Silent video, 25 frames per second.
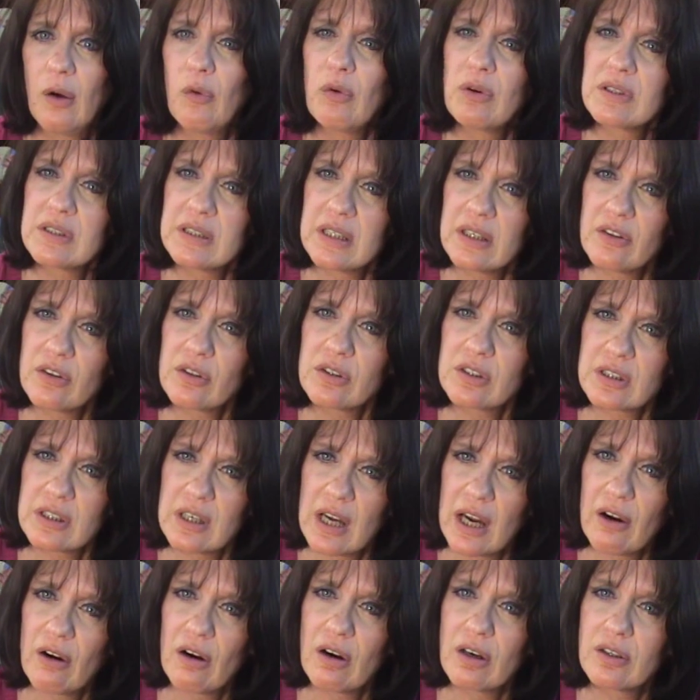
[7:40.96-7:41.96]
I want to see those
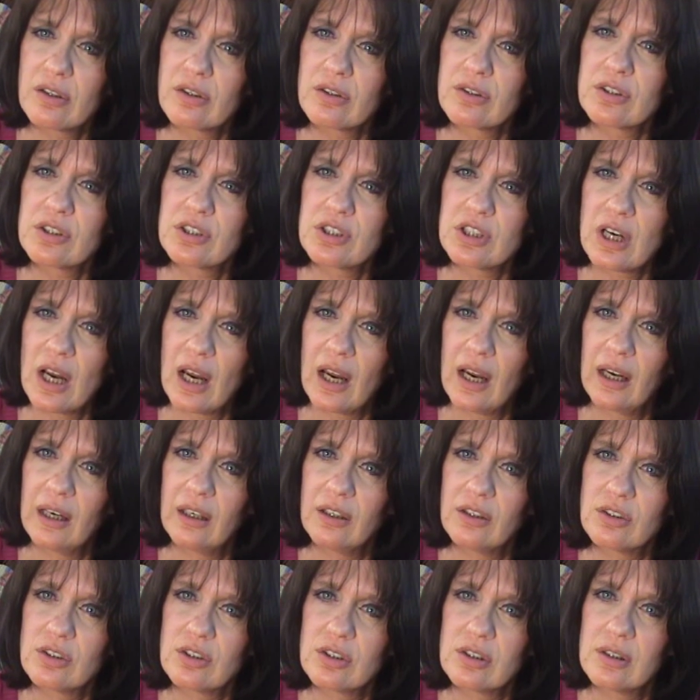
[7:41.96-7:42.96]
characters
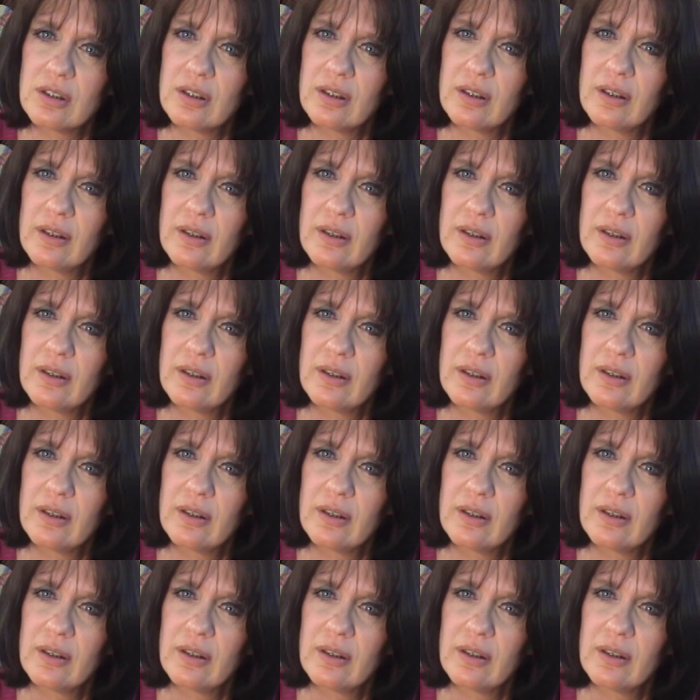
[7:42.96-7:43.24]
change.